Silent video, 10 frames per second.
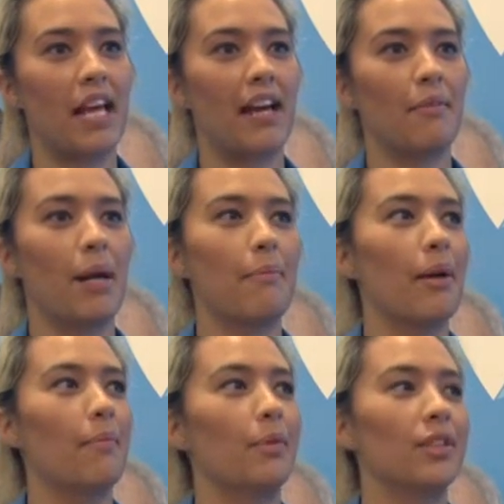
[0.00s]
My
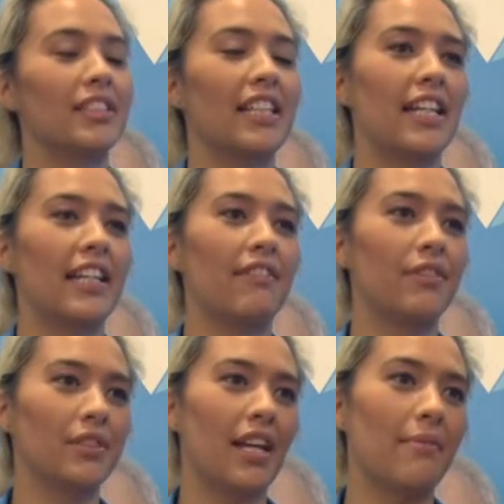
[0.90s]
mum was taking
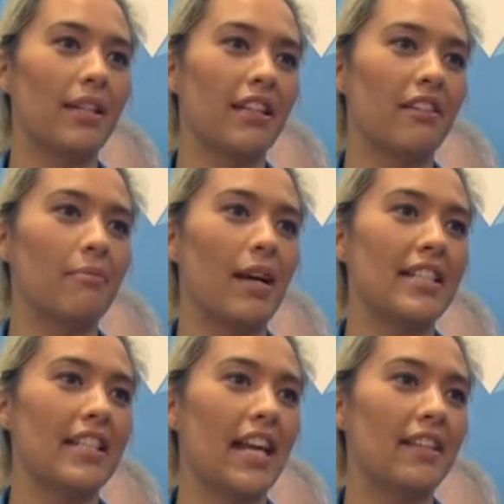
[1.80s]
full-time care of
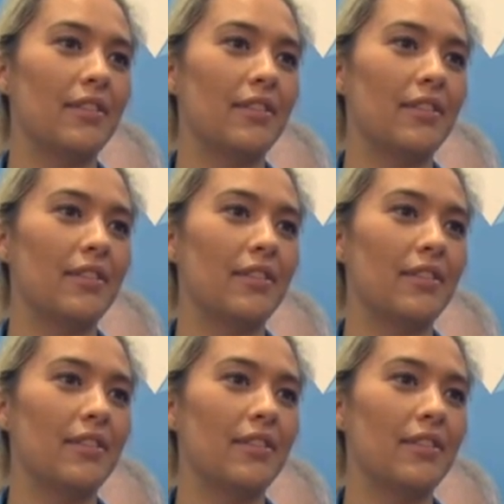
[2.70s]
my dad,